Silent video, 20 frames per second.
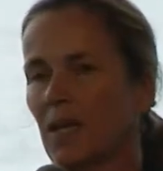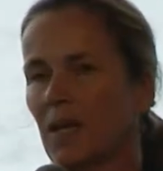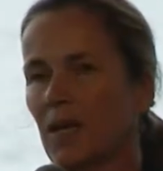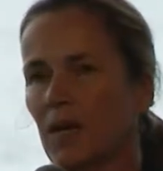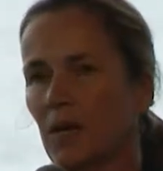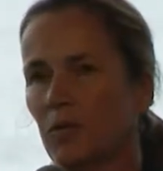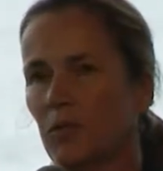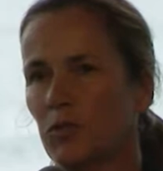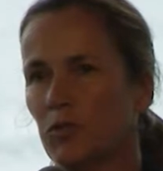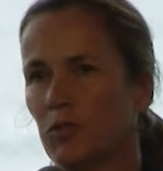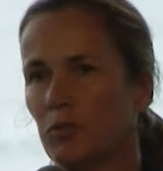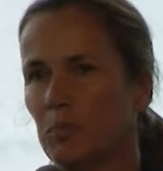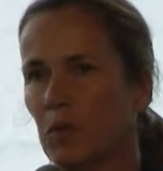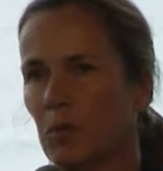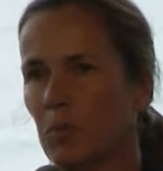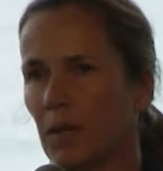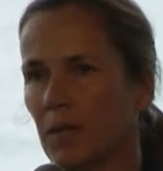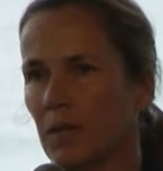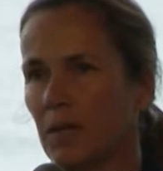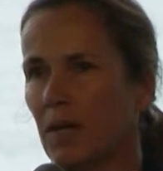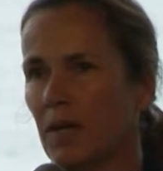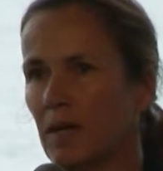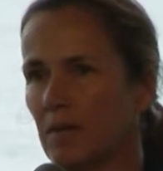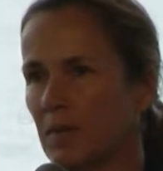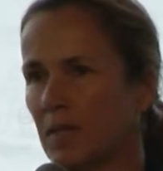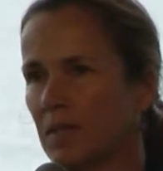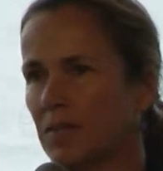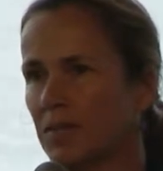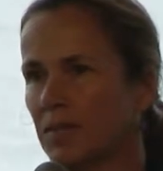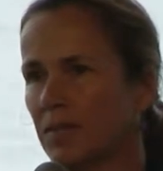Would just be one
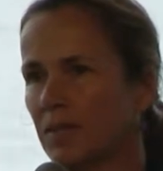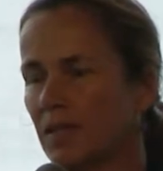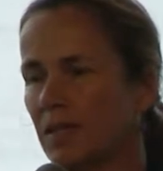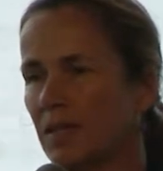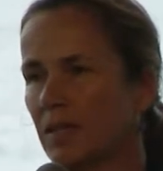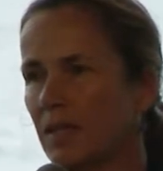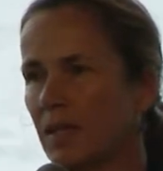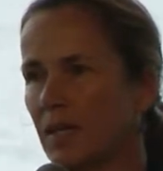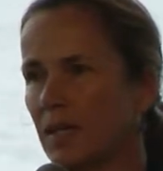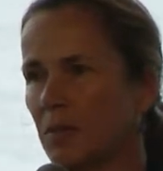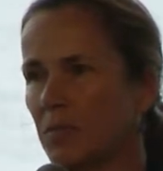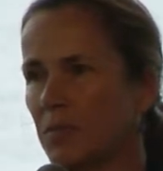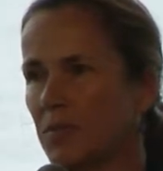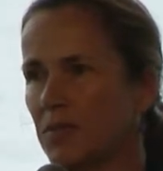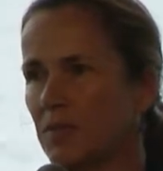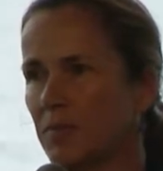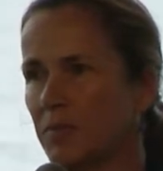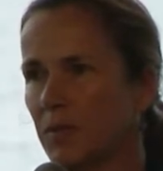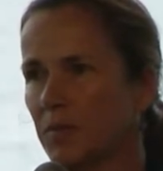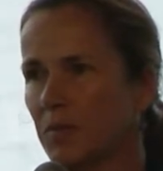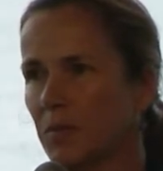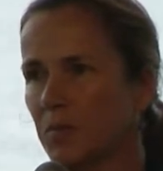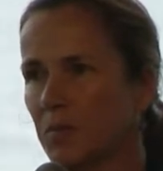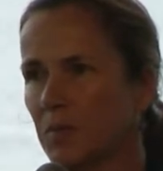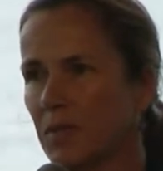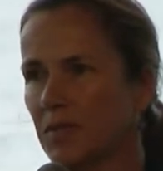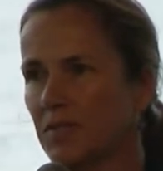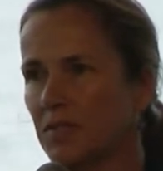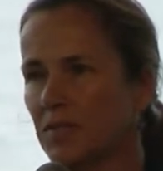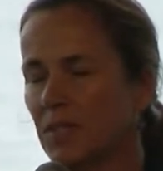comment on the Pacific
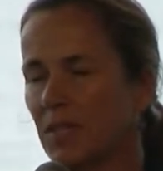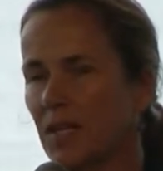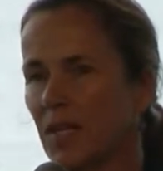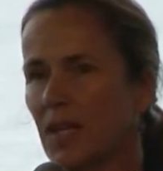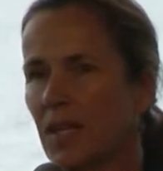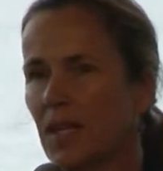Northwest.